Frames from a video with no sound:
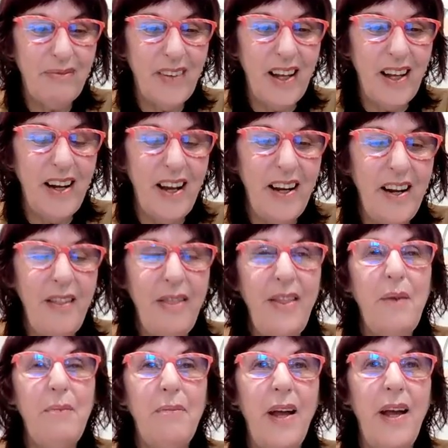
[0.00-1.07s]
And I
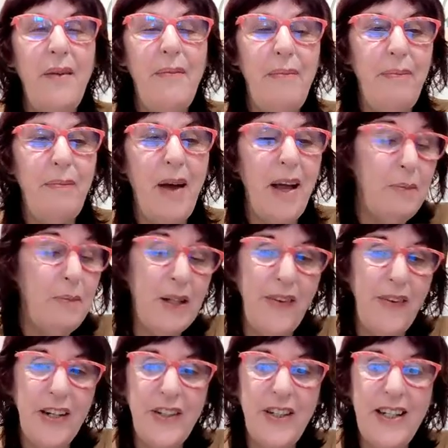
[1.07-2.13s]
think my
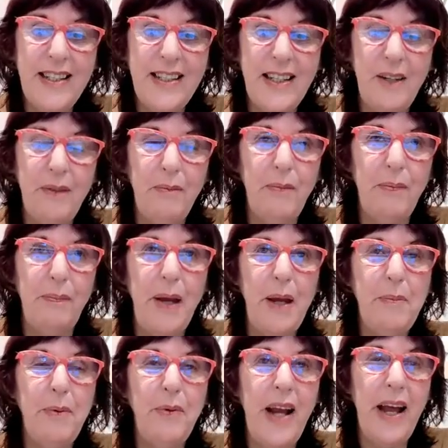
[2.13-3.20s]
observation is that
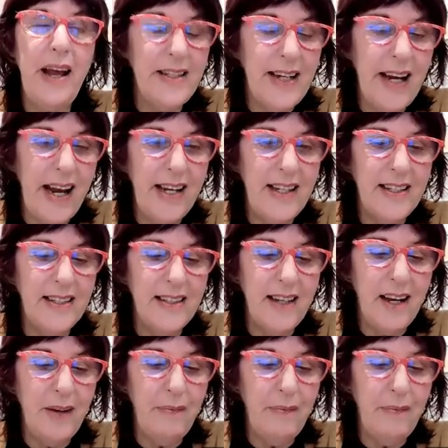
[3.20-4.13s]
people nowadays,